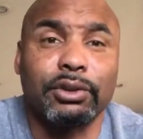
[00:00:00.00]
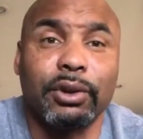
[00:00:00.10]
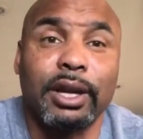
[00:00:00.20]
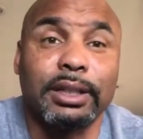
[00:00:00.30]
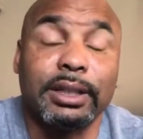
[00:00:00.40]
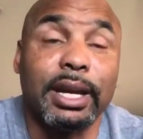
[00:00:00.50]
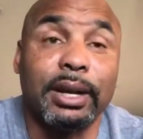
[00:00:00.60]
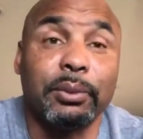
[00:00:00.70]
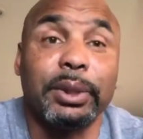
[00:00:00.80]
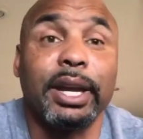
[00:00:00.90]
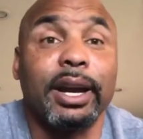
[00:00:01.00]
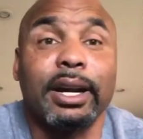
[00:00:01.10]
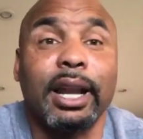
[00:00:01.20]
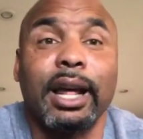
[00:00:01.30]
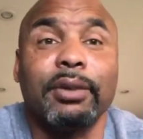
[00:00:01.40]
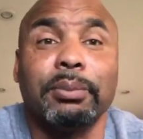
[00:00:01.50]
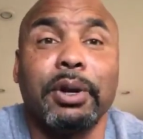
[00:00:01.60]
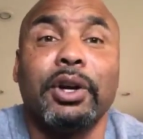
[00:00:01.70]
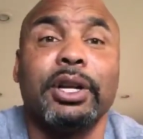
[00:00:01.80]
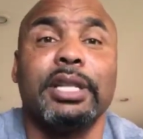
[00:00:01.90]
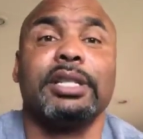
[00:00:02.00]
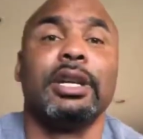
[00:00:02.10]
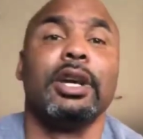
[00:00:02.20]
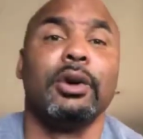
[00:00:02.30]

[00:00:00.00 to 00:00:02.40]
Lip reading: throughout the day. We carry a lot of burdens.